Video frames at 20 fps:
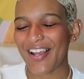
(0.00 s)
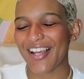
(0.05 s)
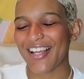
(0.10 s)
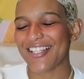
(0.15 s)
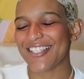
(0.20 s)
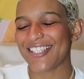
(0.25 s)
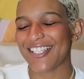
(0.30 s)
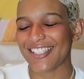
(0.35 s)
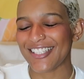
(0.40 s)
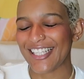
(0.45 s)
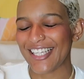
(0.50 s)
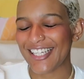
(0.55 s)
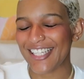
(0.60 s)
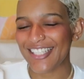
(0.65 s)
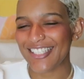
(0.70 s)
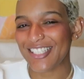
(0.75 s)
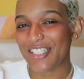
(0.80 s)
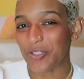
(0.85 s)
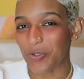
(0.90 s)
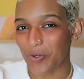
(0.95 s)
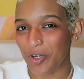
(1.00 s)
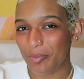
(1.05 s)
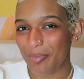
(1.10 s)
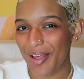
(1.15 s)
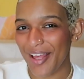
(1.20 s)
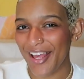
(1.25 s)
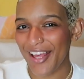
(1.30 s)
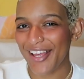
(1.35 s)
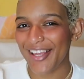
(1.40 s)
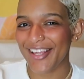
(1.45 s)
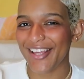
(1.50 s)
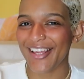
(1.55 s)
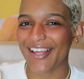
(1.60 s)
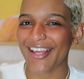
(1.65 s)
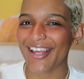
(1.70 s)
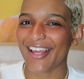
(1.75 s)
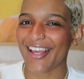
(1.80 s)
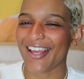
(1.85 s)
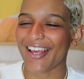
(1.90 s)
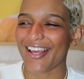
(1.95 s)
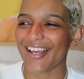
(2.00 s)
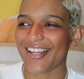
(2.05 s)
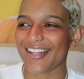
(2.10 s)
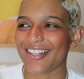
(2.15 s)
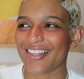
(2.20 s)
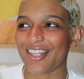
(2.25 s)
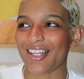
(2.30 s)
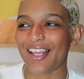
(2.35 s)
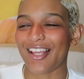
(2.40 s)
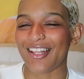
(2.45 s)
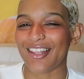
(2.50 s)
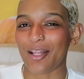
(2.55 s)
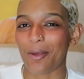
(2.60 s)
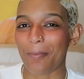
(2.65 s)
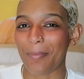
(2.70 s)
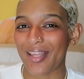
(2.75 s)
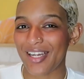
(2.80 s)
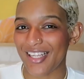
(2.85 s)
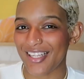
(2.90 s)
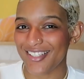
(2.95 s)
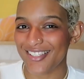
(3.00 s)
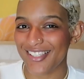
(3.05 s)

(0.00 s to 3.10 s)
is the Lady Dior bag, and in the mini